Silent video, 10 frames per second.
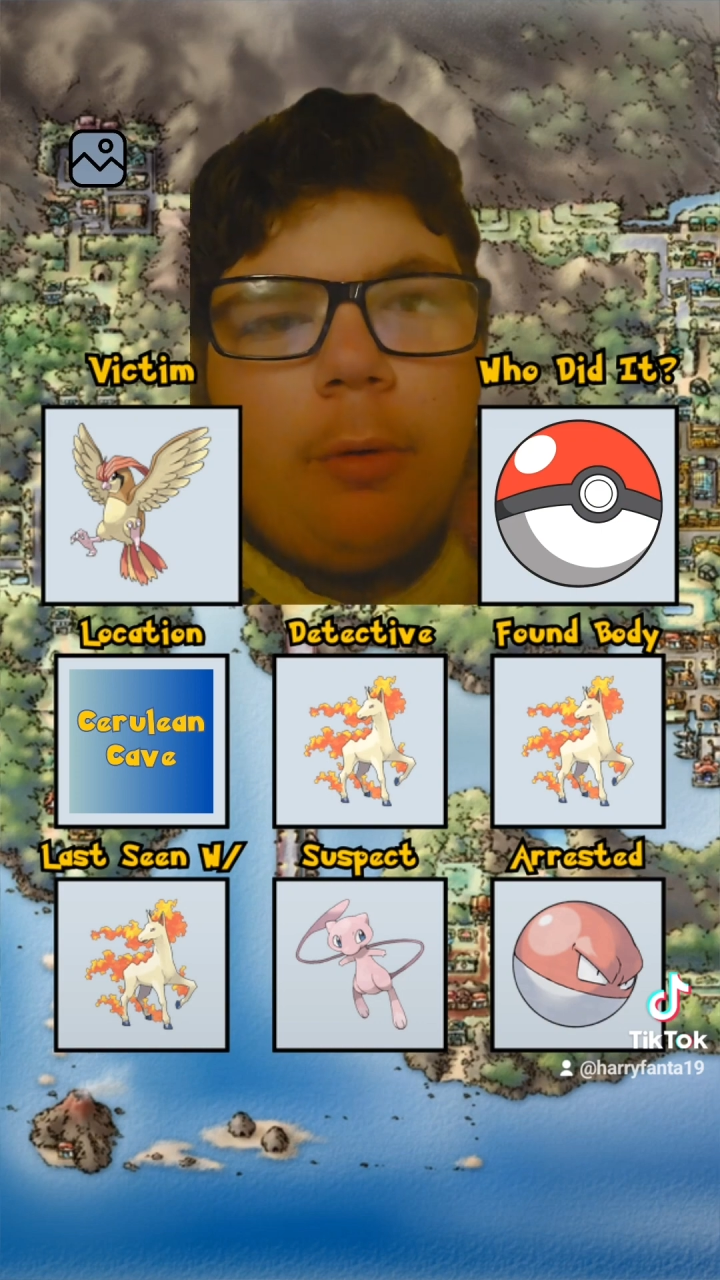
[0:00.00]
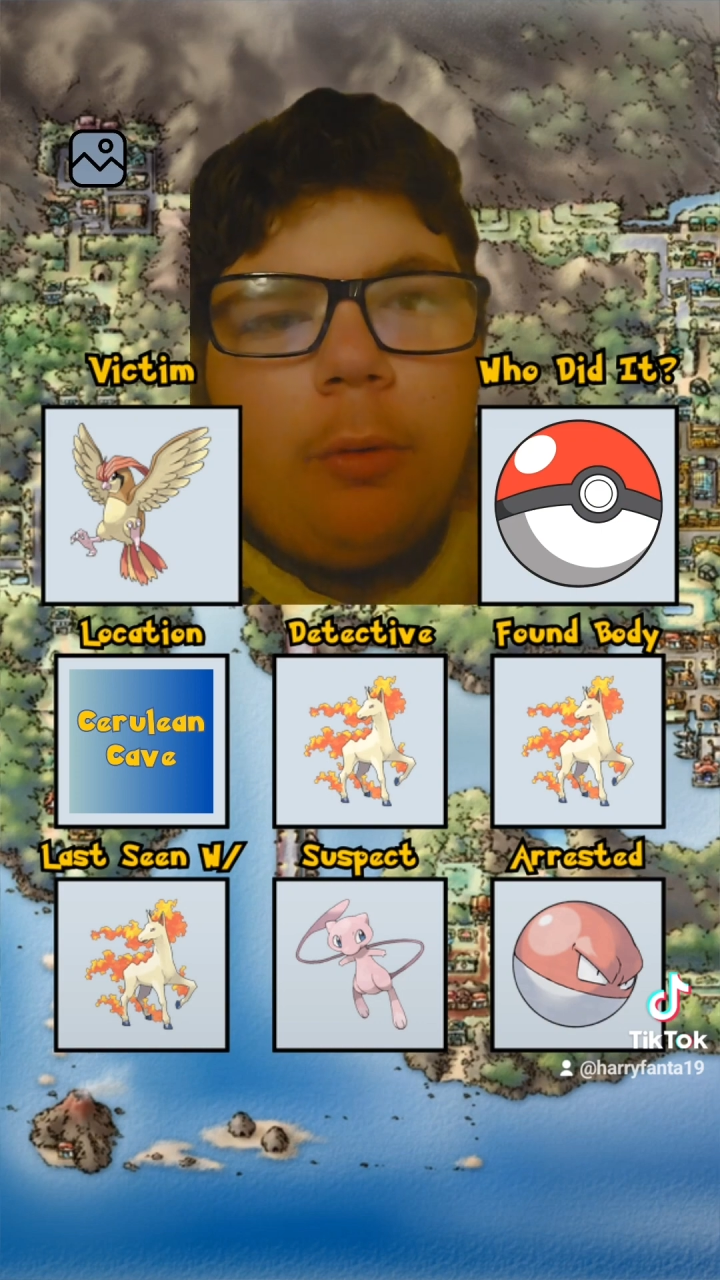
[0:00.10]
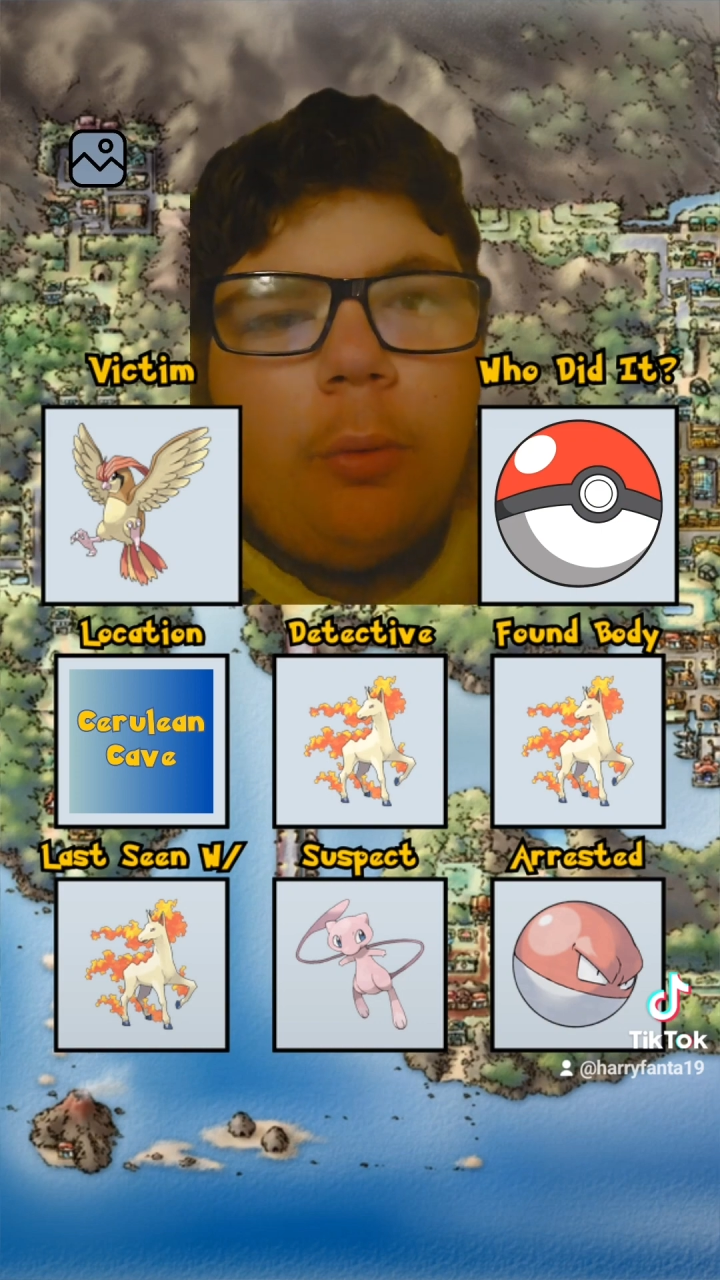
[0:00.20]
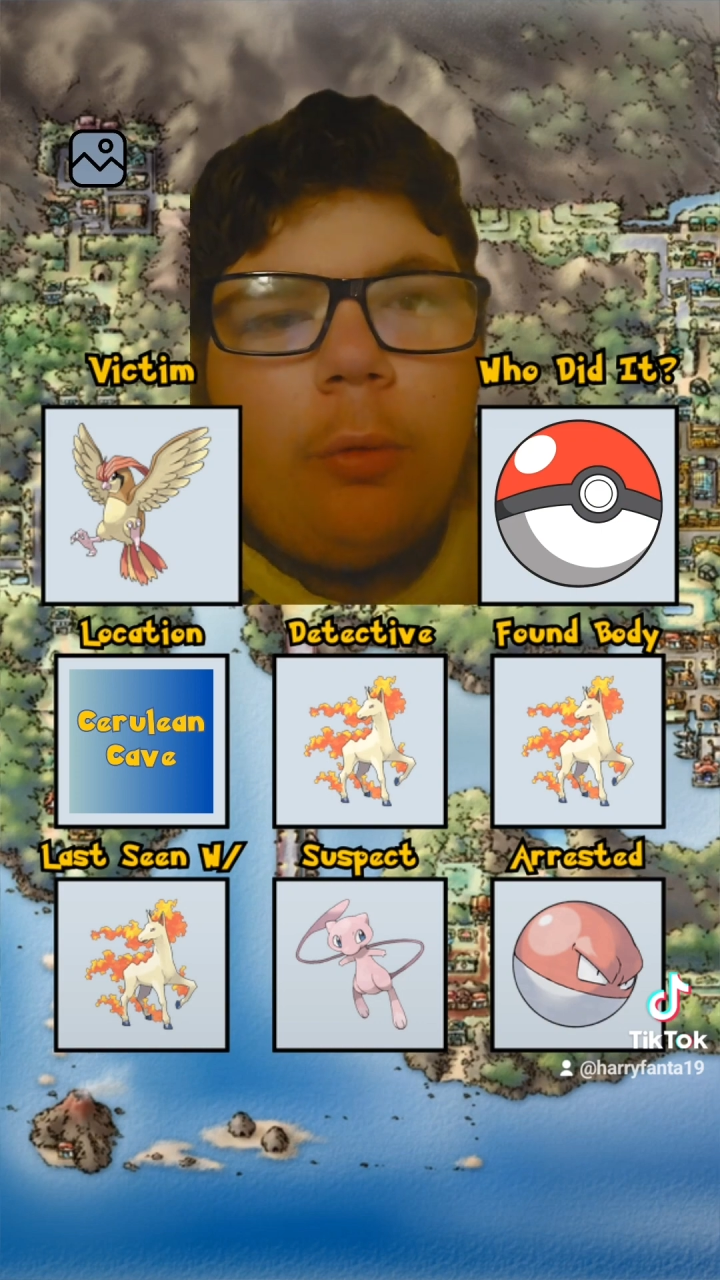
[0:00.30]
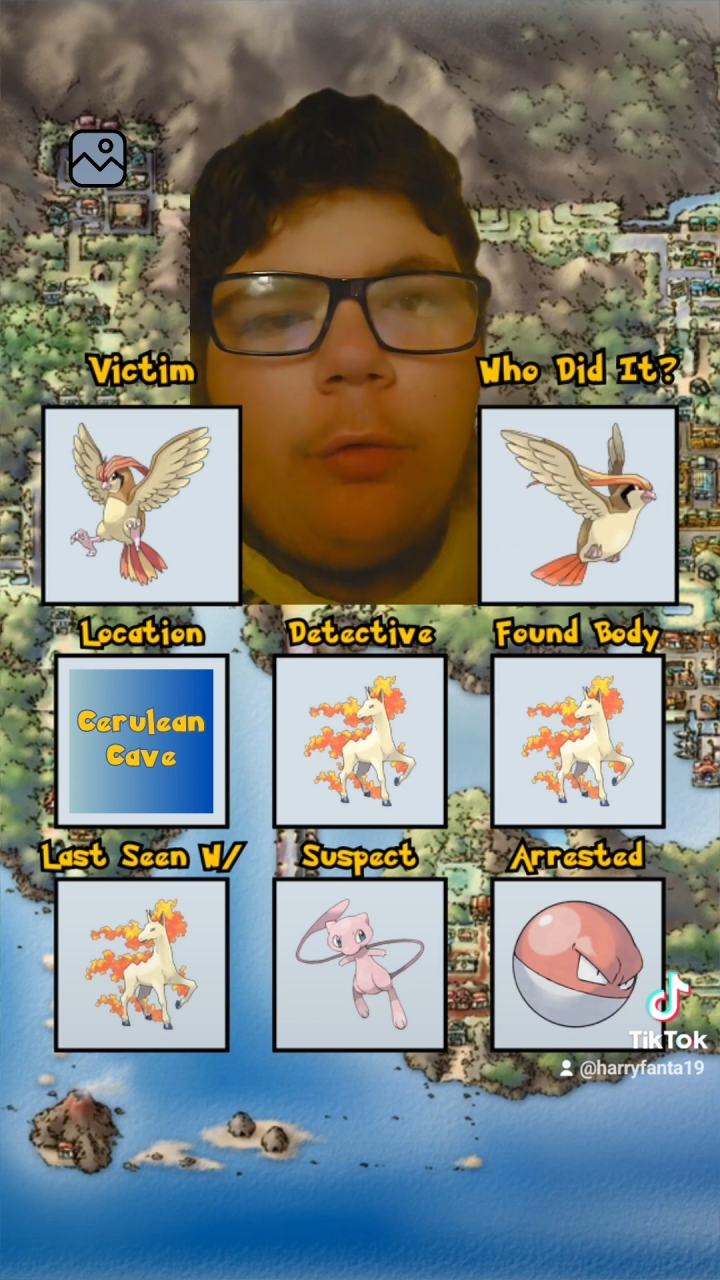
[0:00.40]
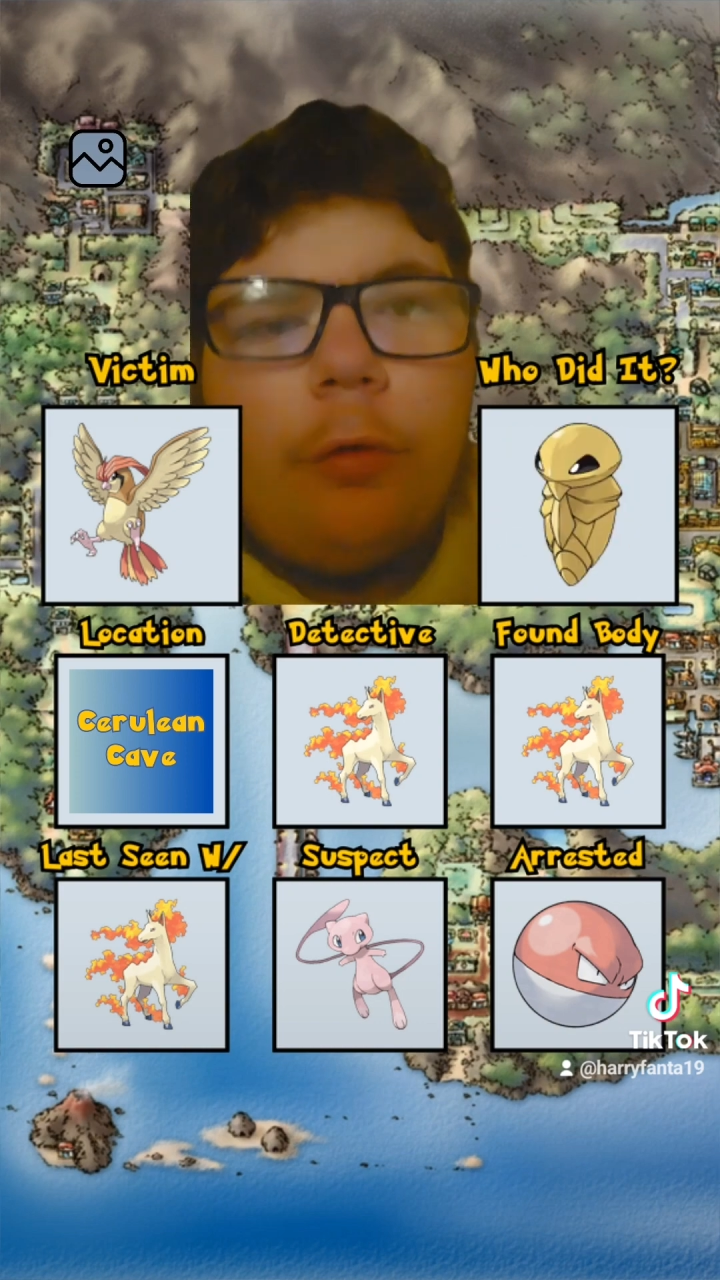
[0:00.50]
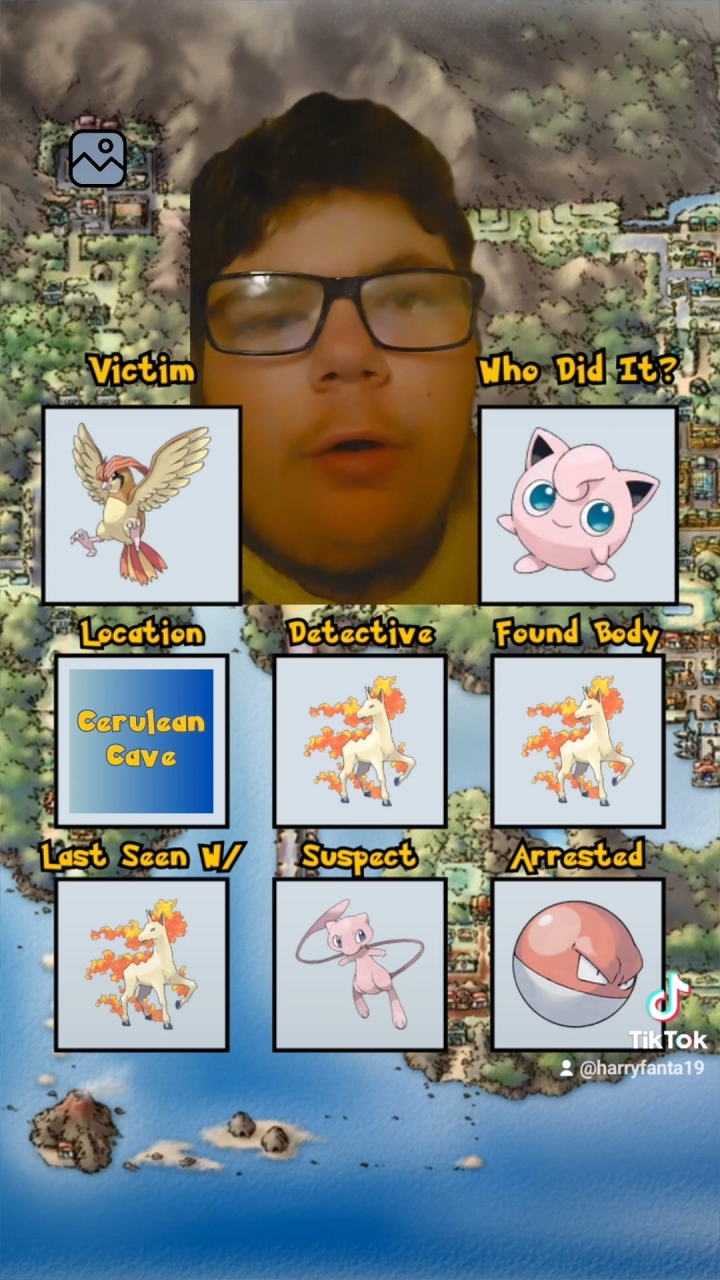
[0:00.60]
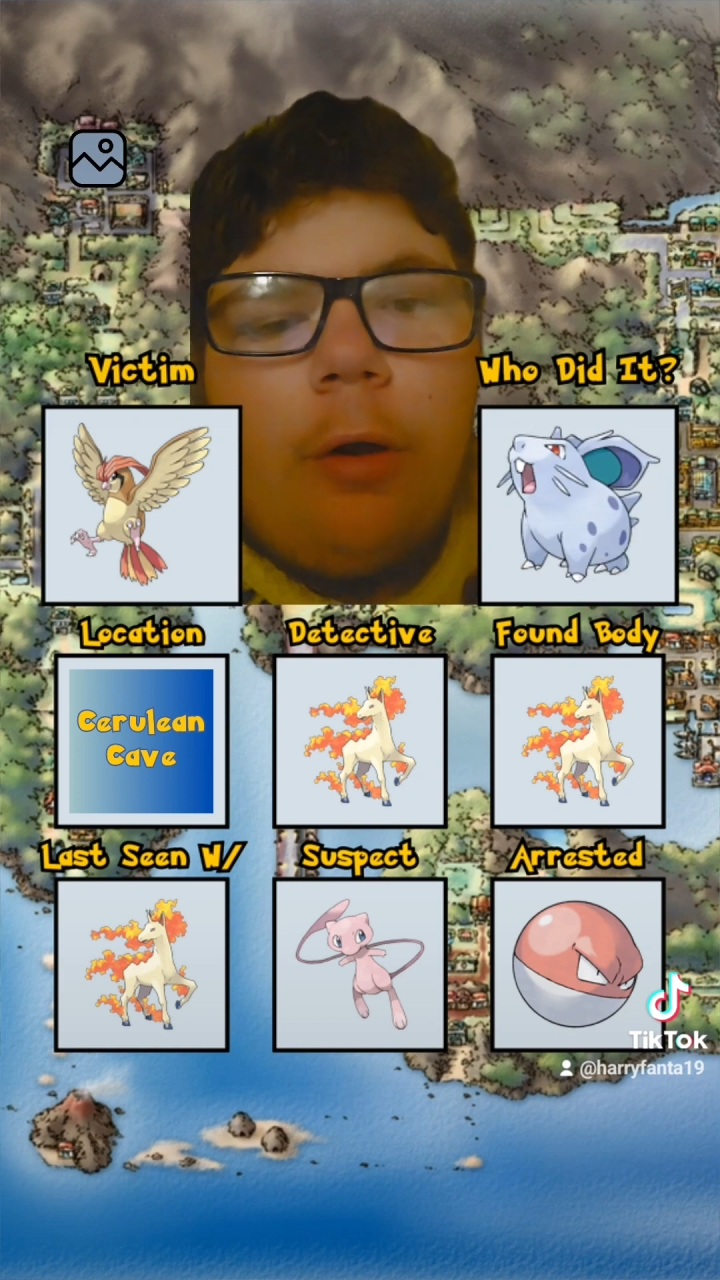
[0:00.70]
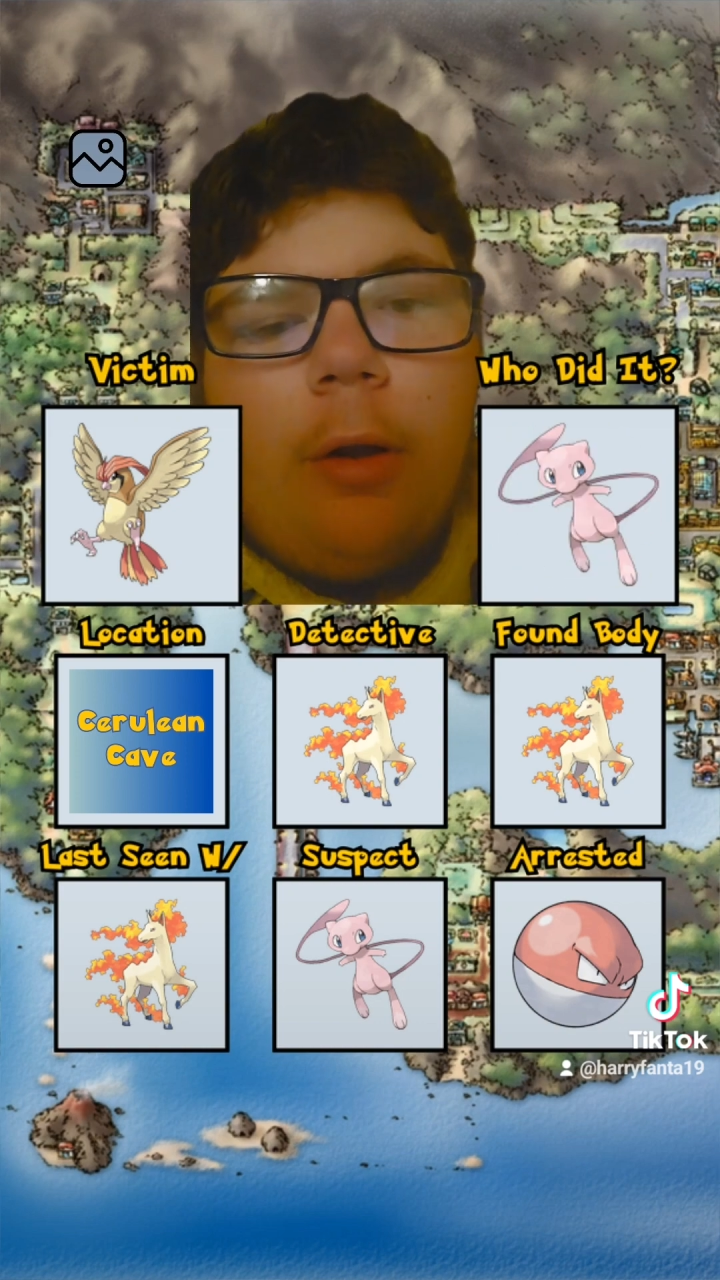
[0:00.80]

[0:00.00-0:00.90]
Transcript: of course.